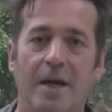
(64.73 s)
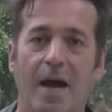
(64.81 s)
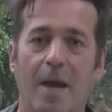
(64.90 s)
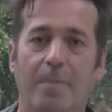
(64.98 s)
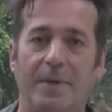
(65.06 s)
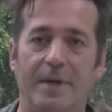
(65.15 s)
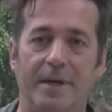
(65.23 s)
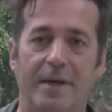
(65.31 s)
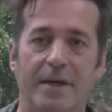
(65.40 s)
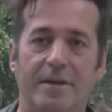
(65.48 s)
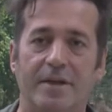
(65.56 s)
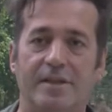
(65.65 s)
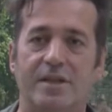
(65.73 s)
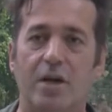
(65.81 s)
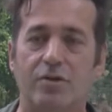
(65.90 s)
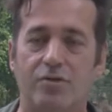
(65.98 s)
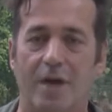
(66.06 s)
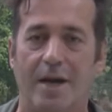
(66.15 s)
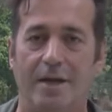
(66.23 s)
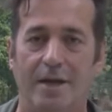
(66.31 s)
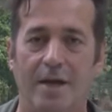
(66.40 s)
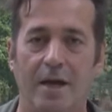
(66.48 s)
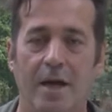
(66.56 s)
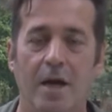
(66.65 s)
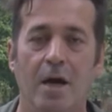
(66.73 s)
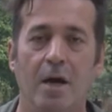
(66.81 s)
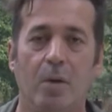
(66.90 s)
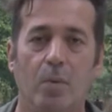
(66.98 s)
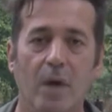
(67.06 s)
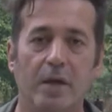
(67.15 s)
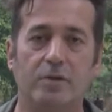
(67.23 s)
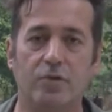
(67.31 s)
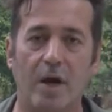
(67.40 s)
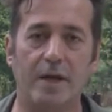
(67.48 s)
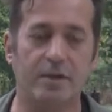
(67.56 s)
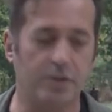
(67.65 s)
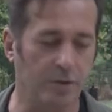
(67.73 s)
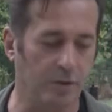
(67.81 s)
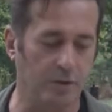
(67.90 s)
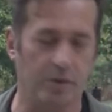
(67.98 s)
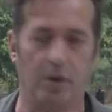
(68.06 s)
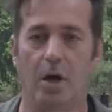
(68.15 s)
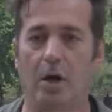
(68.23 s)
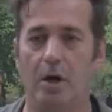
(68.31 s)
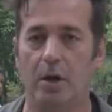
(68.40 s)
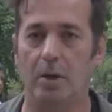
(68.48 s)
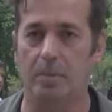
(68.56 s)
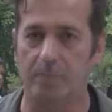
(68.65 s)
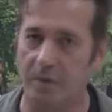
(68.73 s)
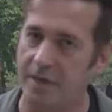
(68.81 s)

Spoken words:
happening in this country. We're trying to